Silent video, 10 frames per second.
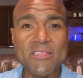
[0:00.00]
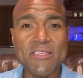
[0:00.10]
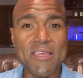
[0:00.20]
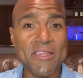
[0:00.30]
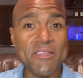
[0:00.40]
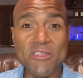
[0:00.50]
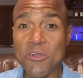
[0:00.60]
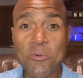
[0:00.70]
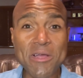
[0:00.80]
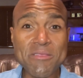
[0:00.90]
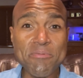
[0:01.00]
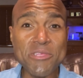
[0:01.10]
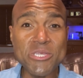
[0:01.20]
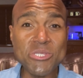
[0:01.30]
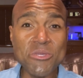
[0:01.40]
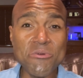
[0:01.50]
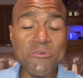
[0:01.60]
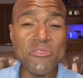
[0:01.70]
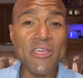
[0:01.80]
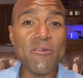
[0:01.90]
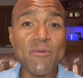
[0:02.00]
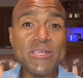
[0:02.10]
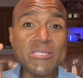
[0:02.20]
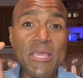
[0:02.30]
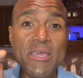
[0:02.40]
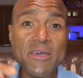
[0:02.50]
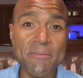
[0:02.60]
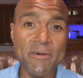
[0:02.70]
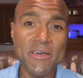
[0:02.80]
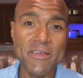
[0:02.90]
And you know what the police do? They arrest him.